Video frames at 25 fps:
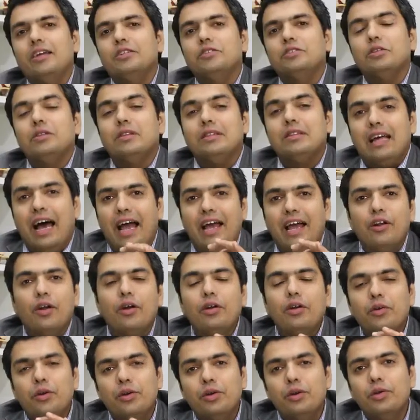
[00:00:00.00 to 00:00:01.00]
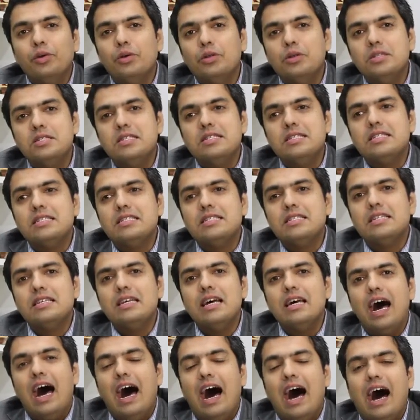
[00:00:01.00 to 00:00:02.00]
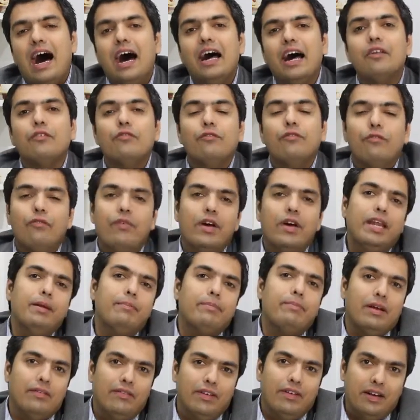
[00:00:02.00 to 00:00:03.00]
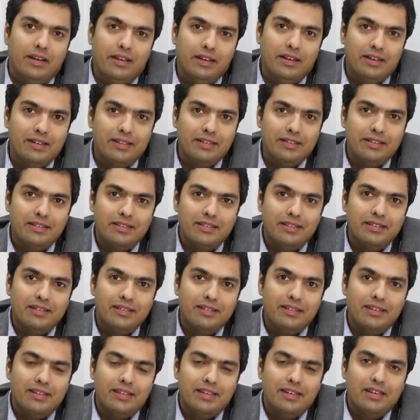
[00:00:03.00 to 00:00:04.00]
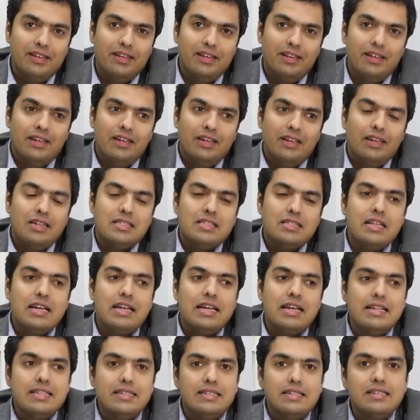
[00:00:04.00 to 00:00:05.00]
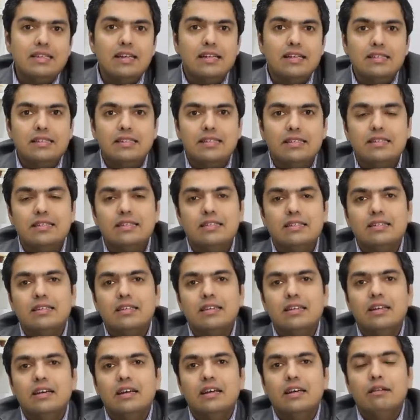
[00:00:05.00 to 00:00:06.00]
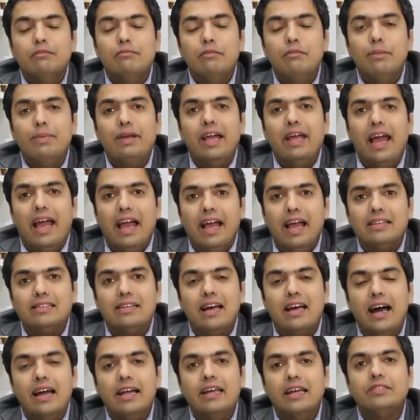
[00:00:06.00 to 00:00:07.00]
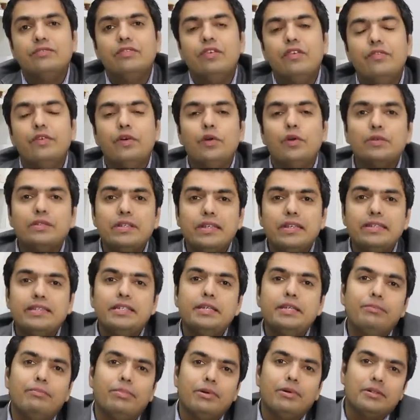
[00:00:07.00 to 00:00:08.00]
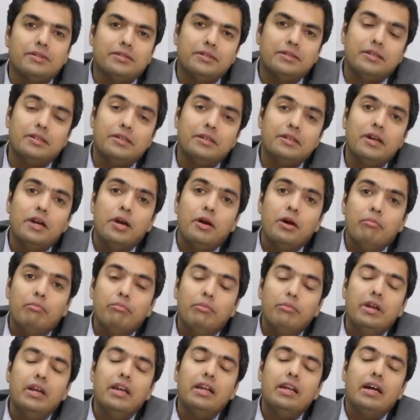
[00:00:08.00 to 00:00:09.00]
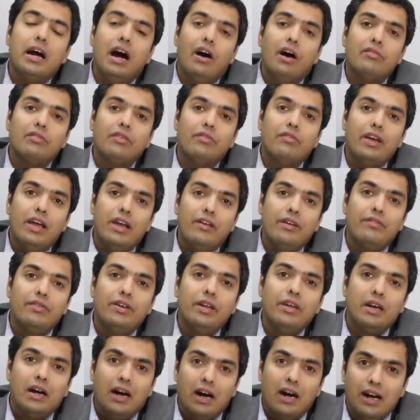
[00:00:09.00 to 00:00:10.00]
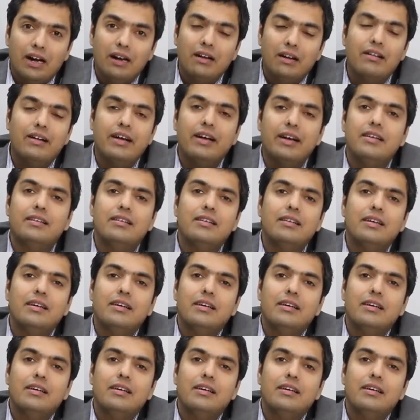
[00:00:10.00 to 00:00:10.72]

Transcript: So thyroid nodules are very prevalent. The incidence may be as high as 50 to 60%, meaning out of every 100